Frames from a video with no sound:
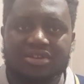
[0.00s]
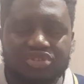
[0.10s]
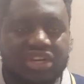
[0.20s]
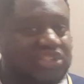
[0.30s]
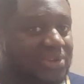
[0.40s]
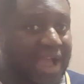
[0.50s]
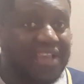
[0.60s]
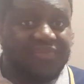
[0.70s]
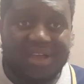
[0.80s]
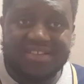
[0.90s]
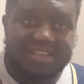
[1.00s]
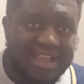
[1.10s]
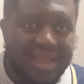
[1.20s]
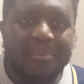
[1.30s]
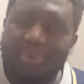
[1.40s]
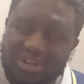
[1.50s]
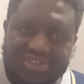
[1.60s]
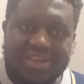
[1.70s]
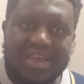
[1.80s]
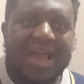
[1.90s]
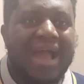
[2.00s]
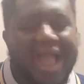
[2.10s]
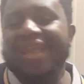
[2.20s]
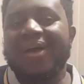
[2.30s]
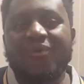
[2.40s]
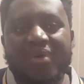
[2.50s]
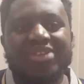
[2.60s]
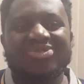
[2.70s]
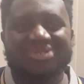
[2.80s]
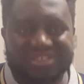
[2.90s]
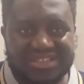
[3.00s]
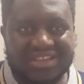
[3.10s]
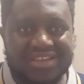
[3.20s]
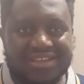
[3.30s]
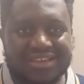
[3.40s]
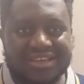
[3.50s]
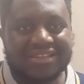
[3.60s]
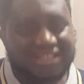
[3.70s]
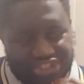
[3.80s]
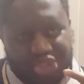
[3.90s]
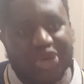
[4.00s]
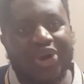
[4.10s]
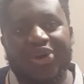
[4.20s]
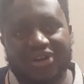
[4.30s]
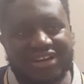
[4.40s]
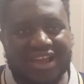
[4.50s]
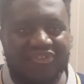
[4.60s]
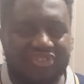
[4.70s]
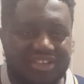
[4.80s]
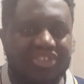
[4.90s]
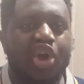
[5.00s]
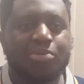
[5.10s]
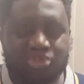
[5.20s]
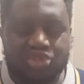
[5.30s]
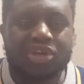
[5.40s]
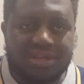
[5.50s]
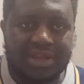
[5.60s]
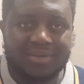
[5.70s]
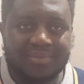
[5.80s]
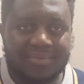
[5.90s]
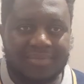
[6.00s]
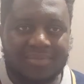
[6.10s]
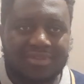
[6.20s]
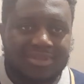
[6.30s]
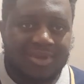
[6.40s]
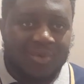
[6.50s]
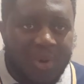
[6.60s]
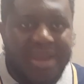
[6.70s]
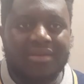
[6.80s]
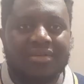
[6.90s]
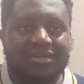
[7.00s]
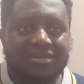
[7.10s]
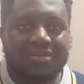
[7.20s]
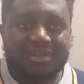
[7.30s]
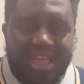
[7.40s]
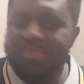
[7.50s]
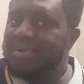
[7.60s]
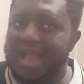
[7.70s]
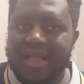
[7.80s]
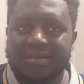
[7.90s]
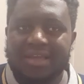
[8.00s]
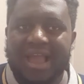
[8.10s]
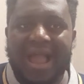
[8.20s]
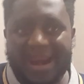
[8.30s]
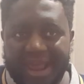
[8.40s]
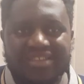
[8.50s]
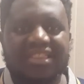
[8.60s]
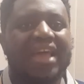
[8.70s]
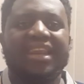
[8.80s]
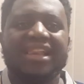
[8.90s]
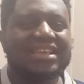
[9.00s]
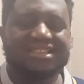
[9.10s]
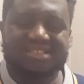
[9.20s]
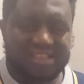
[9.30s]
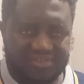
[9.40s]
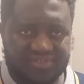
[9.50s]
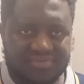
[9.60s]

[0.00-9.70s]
just to advance their game. But I can't wait to see the shock on their face come Sunday when Ebuka announced that Nelly is safe.